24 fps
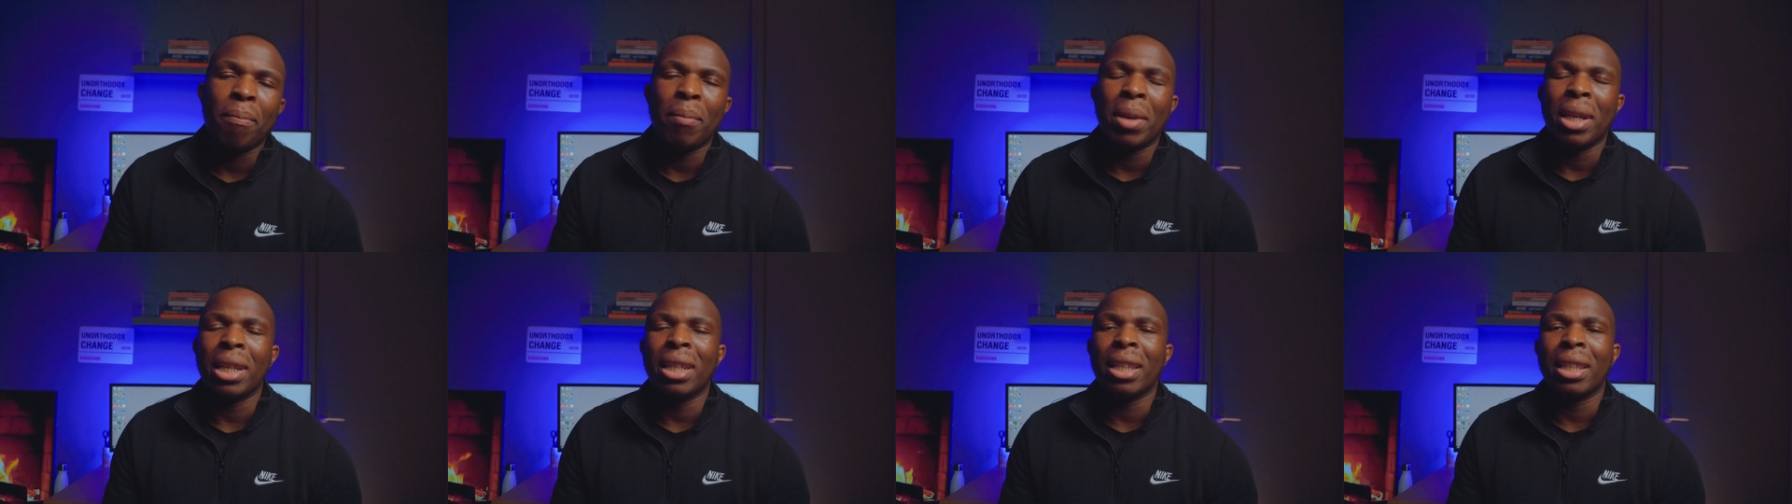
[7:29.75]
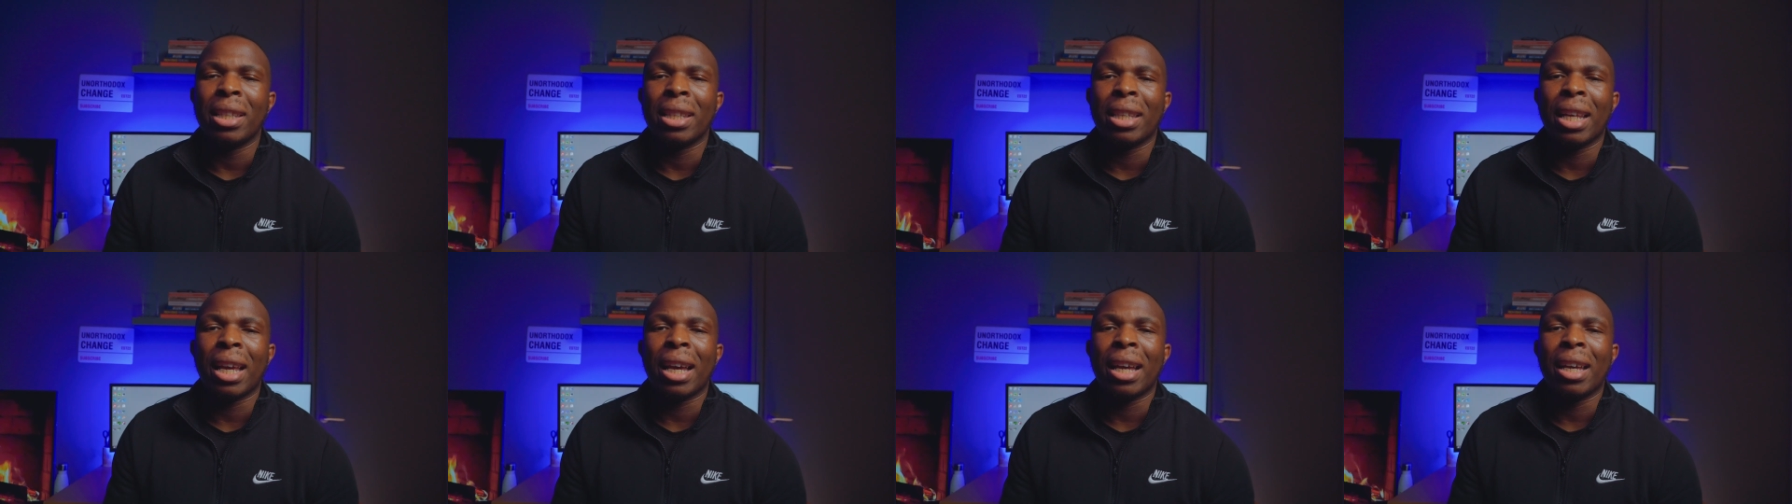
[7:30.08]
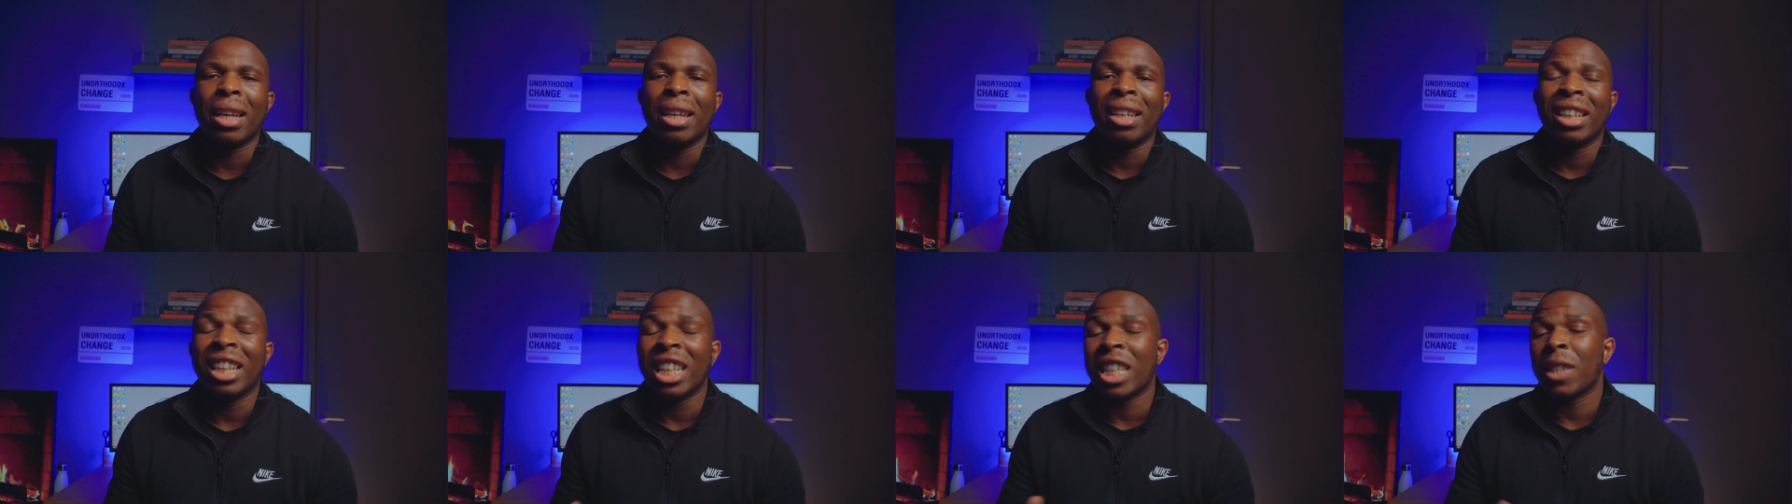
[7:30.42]
meaning that
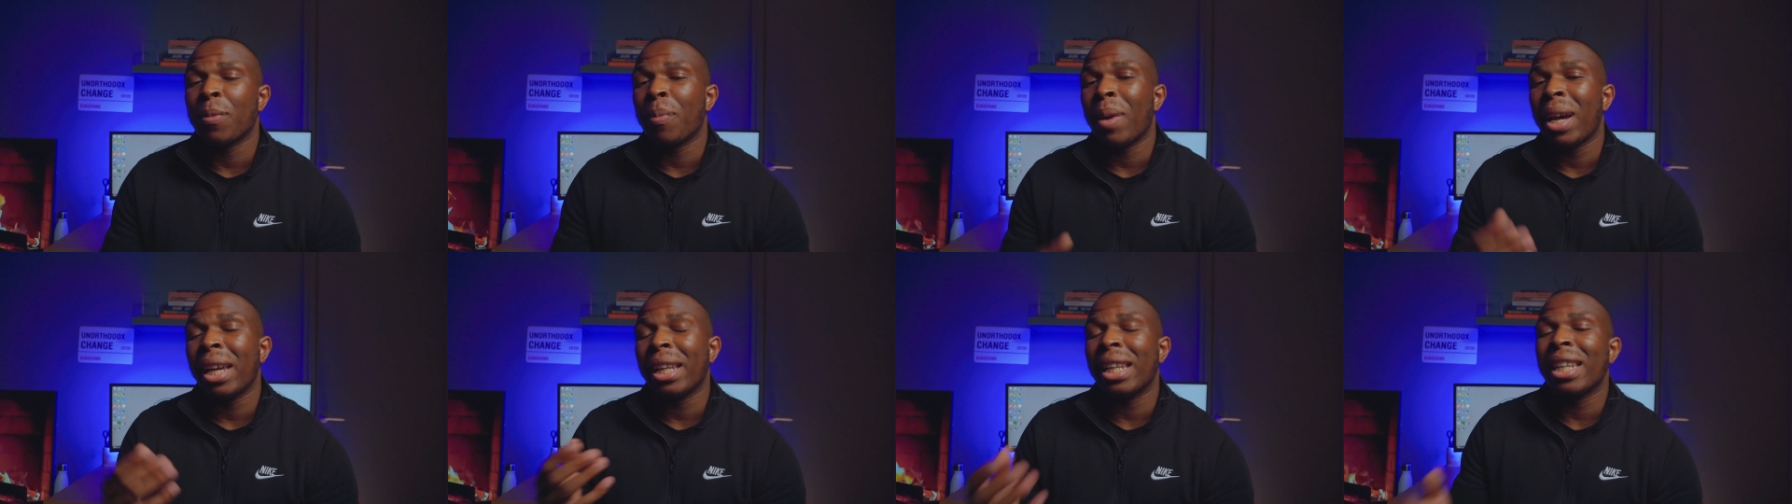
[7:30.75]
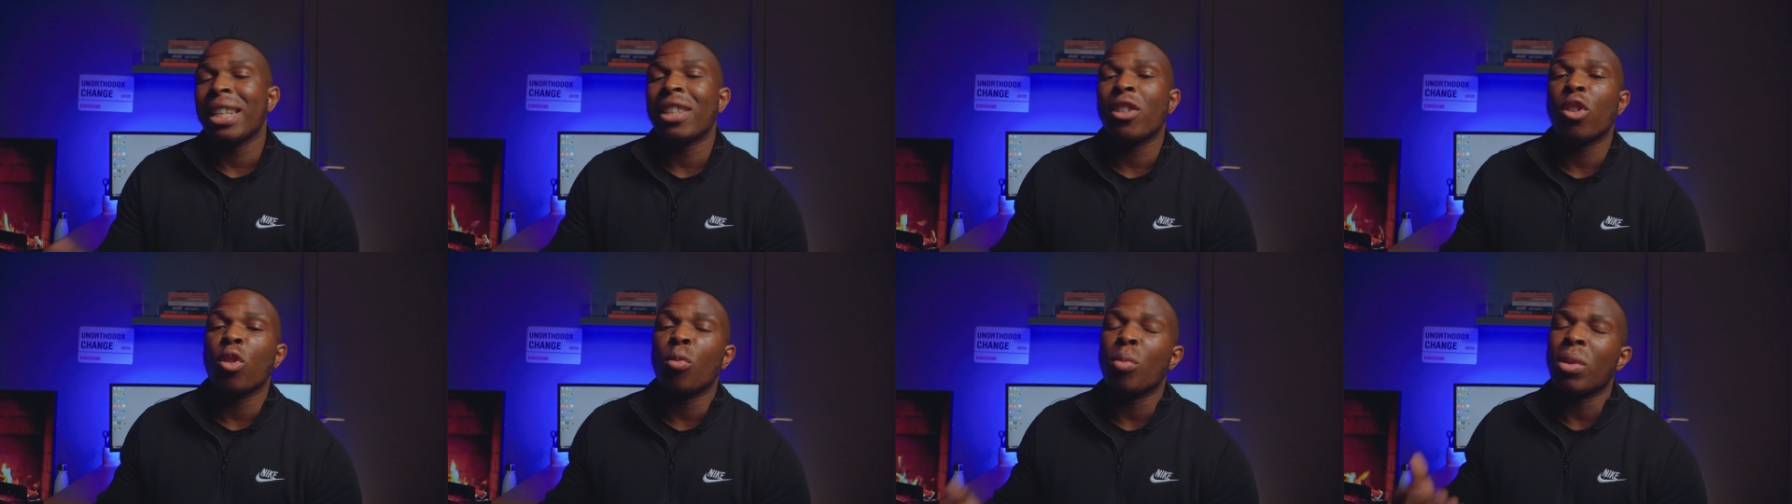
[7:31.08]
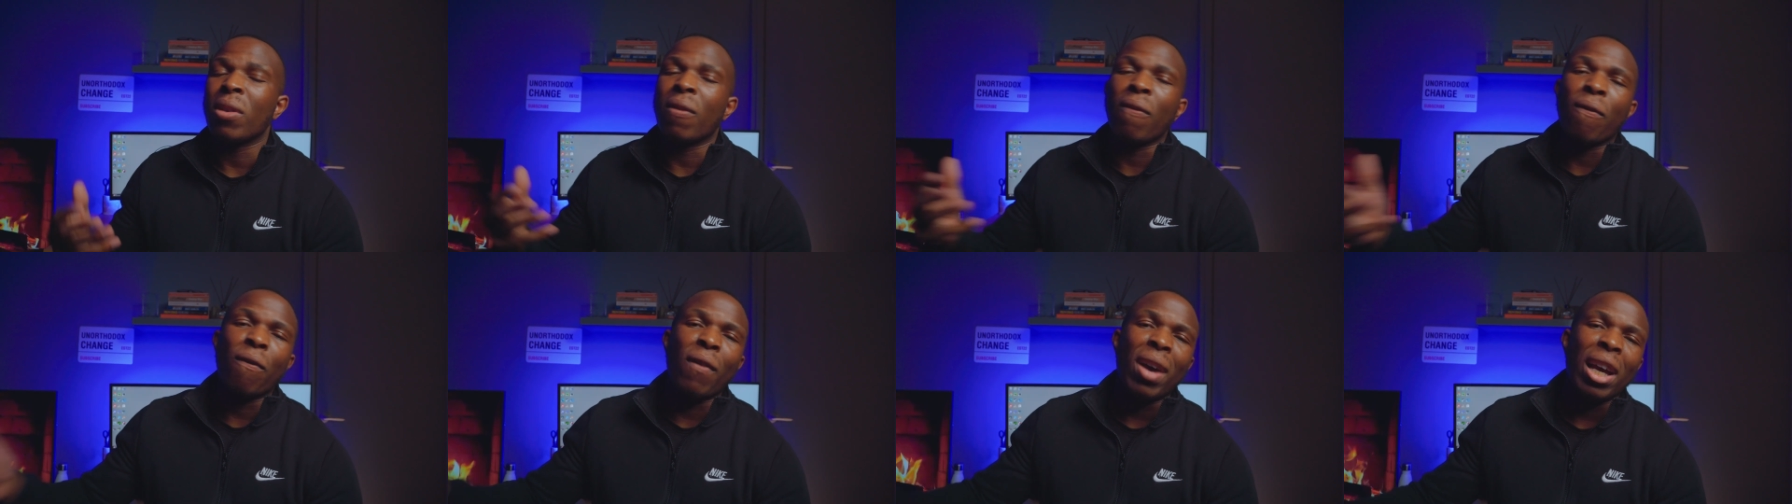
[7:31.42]
despite there still
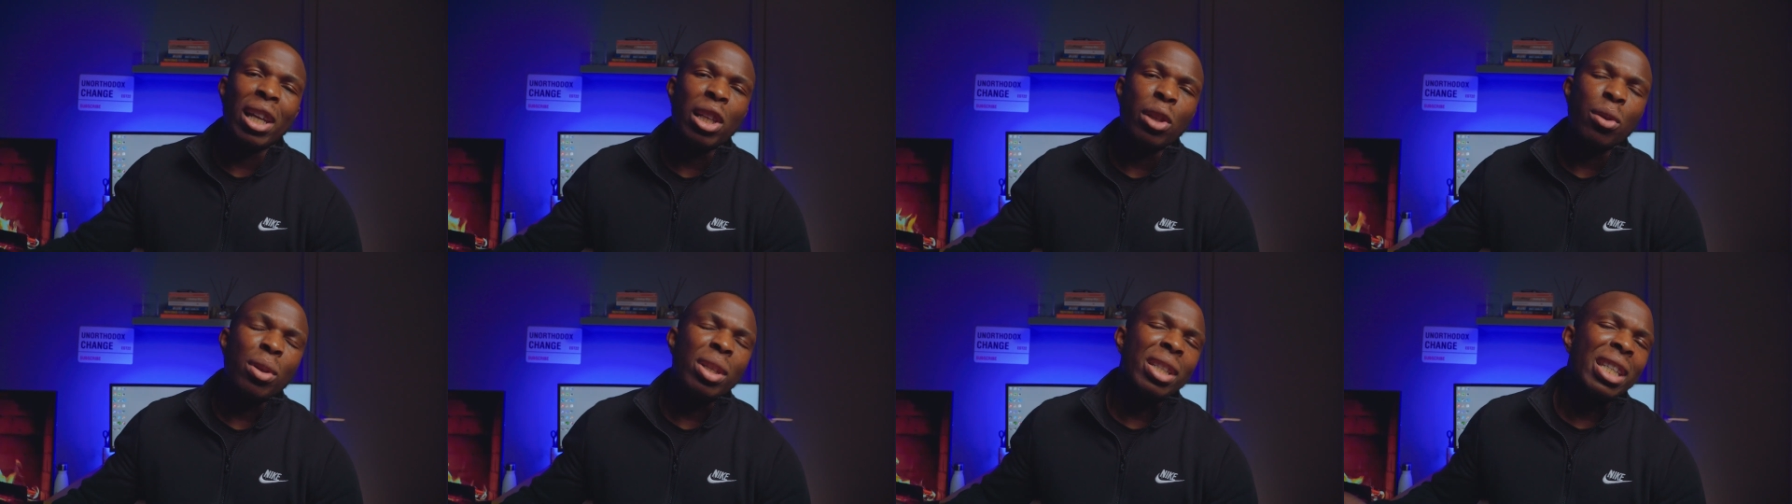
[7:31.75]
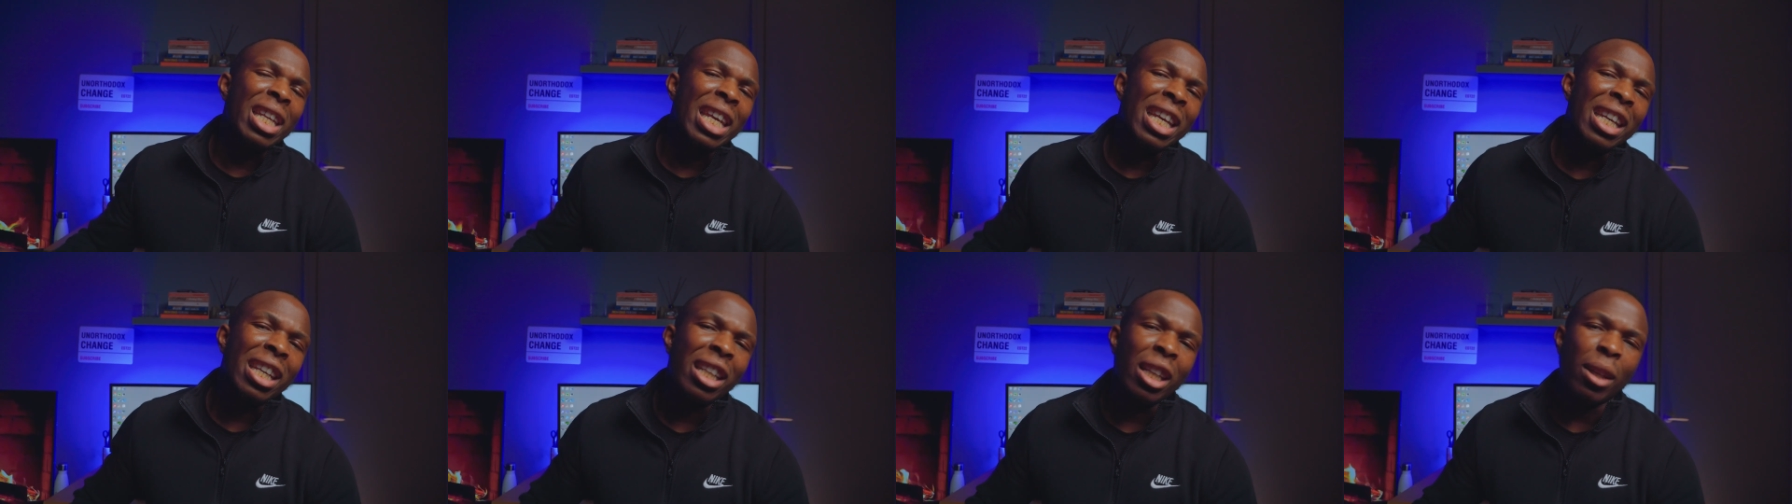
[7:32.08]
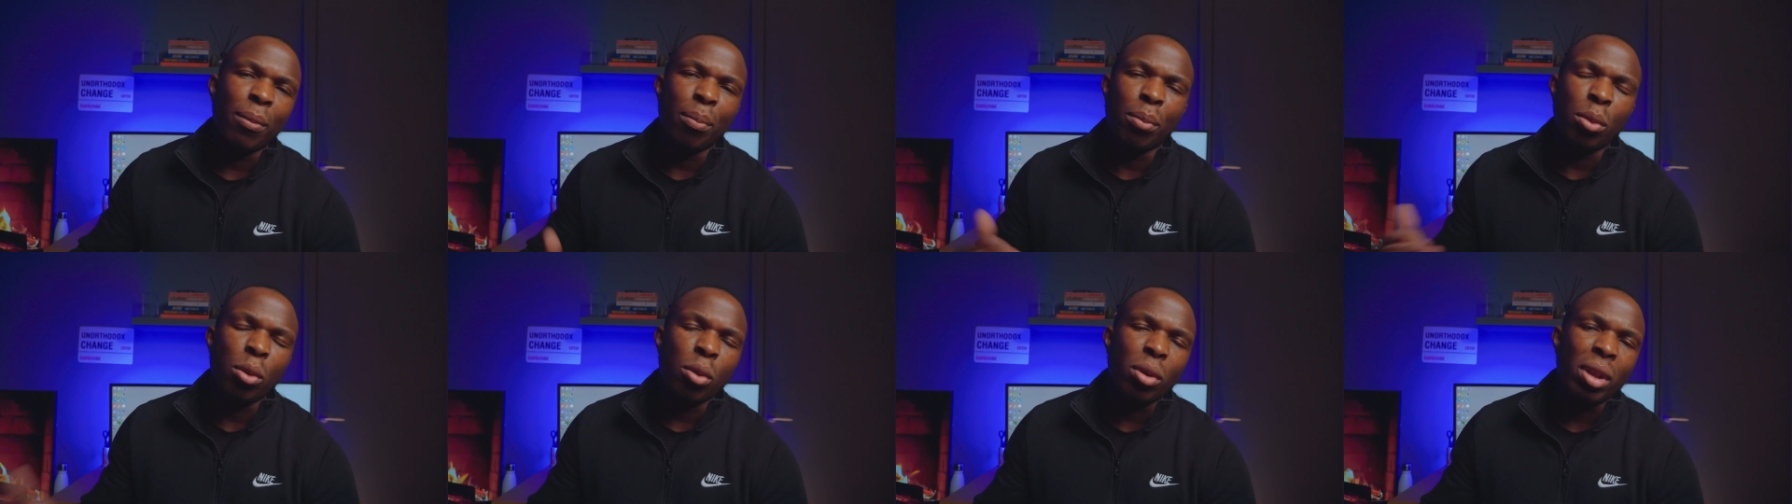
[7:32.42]
being value in taking the
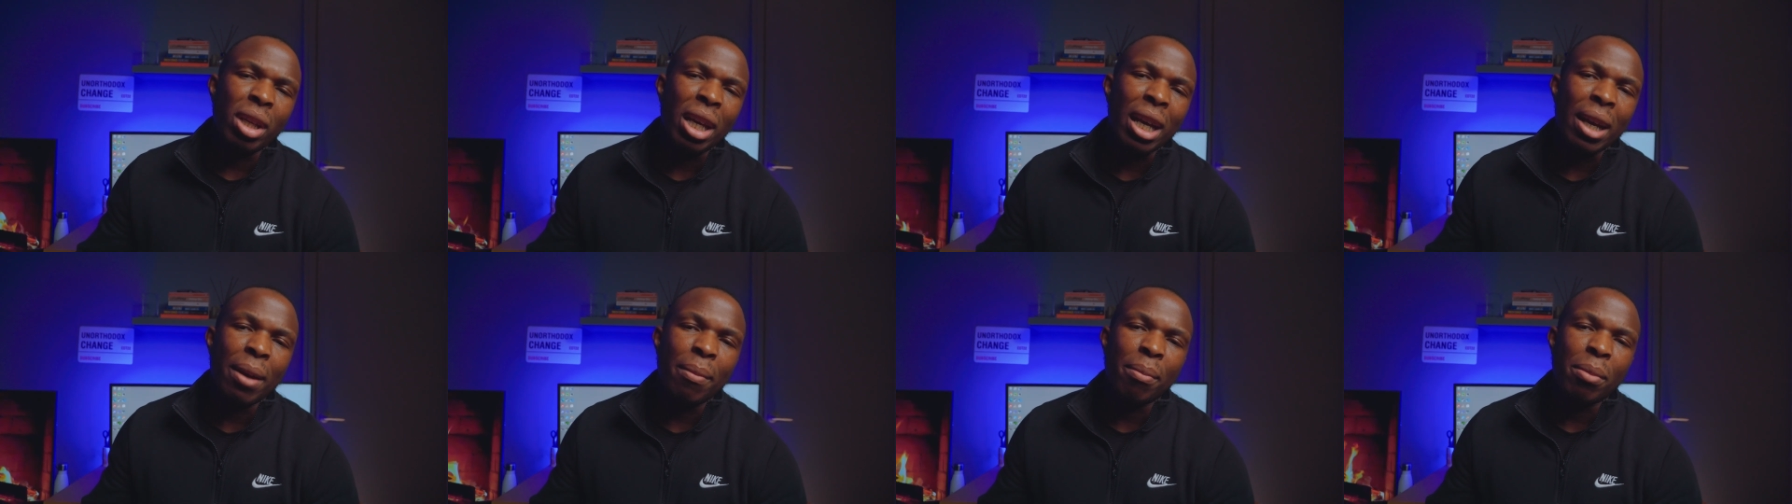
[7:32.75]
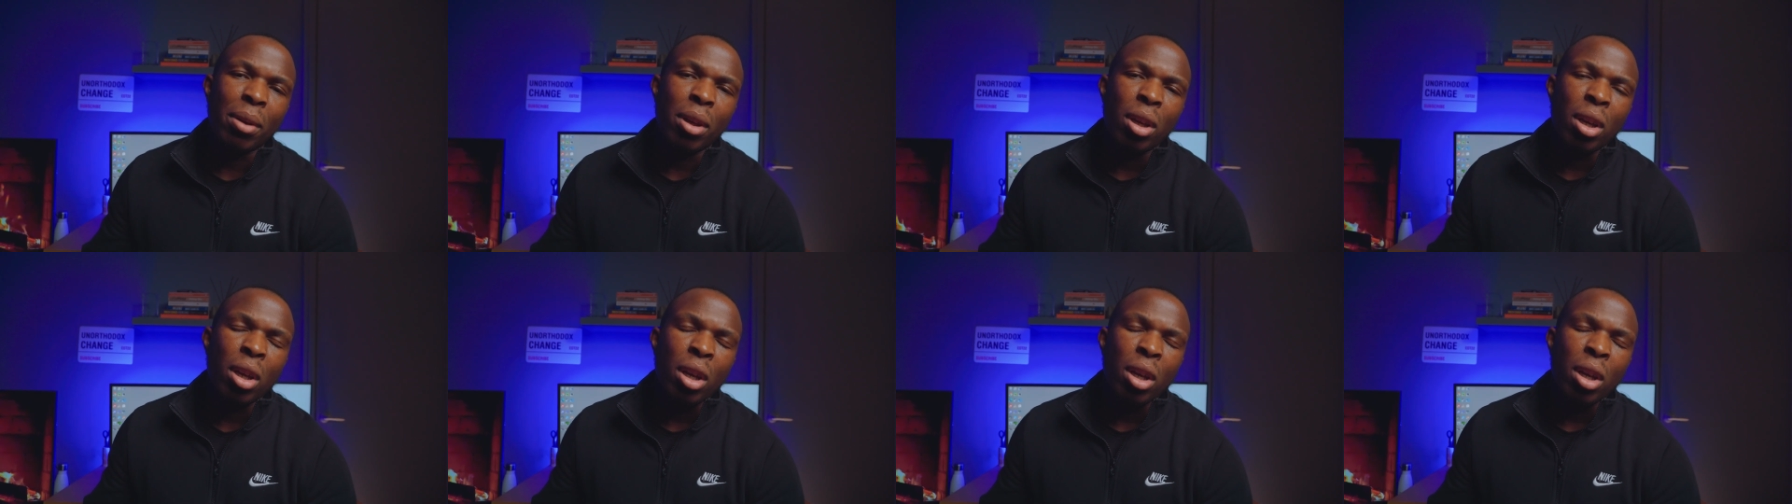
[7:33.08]
boot camp,